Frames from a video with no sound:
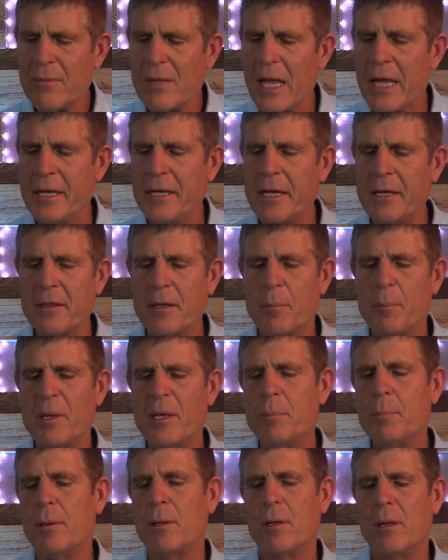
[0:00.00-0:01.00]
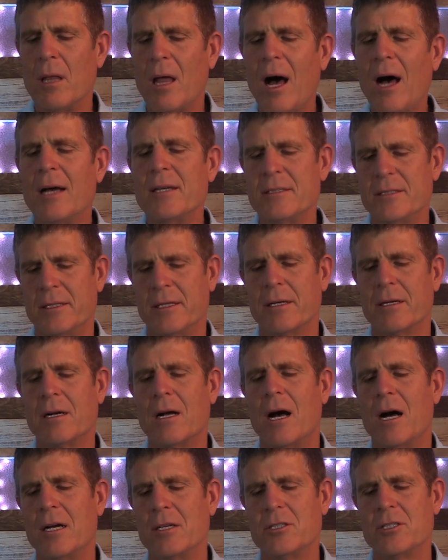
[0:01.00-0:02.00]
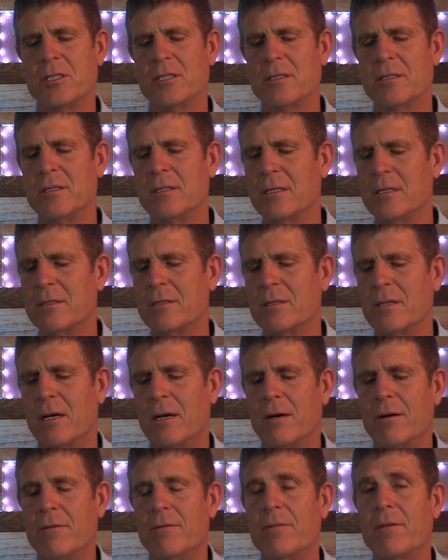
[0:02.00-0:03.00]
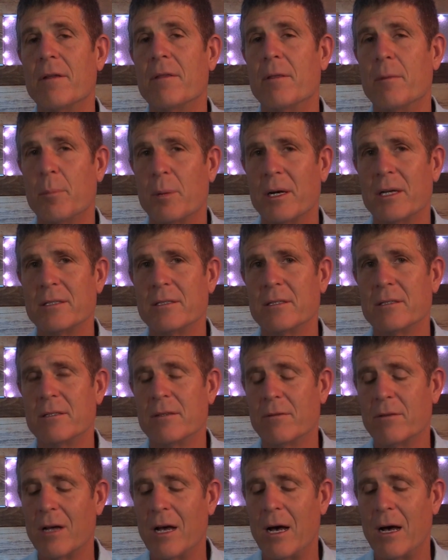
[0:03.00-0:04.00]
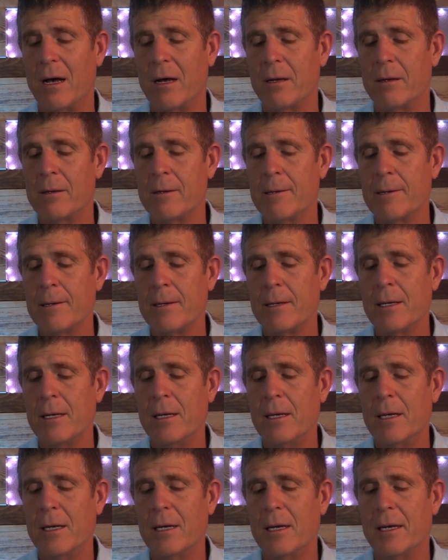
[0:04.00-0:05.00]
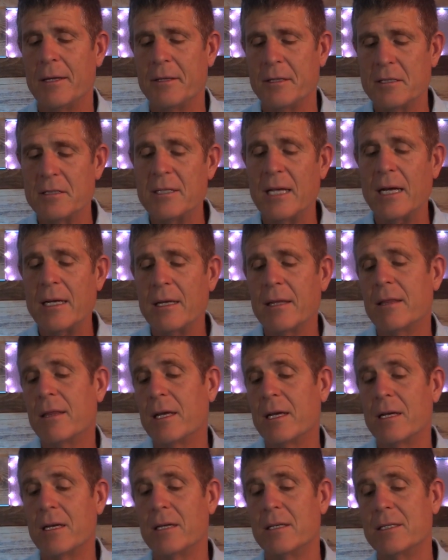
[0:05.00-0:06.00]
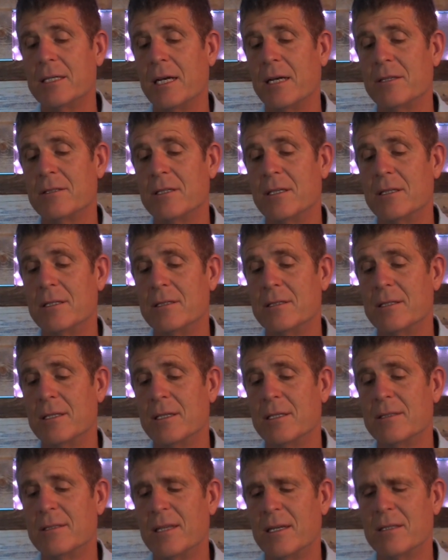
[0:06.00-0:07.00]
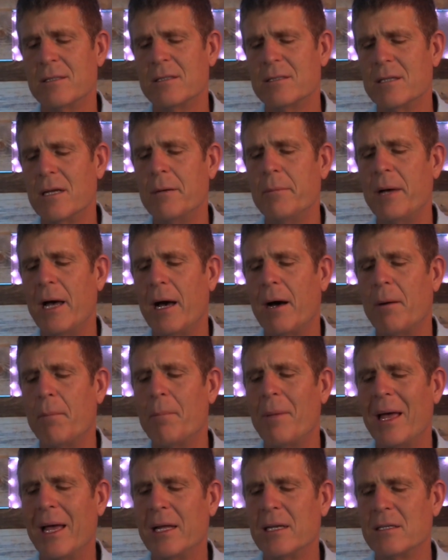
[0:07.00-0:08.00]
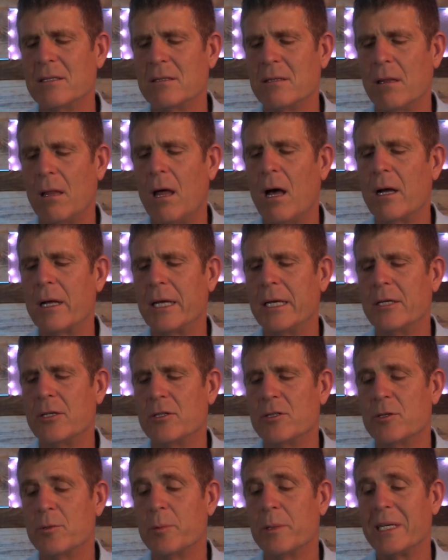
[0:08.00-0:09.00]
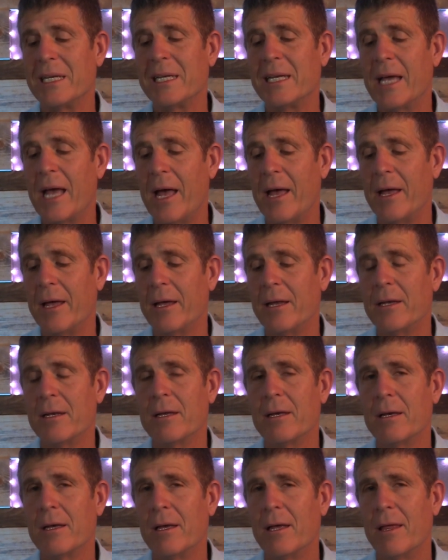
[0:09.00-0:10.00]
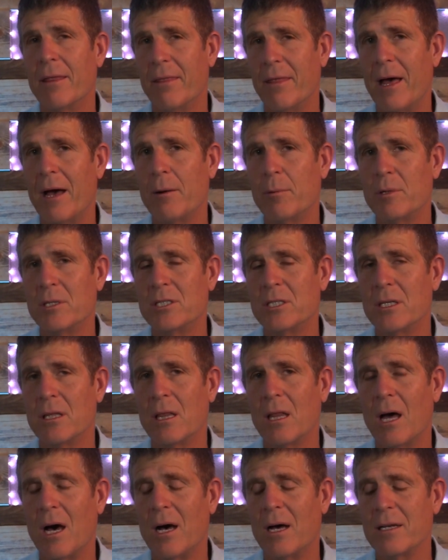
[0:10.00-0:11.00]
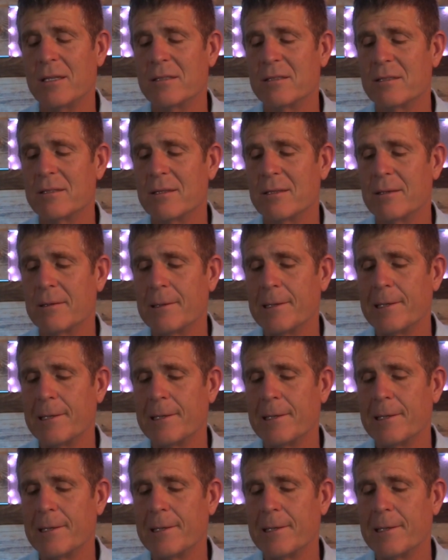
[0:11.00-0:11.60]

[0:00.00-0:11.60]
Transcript: And yet the people lost their consciousness of the presence of God. And the second thing it tells us is that somehow man is longing to regain that which he lost.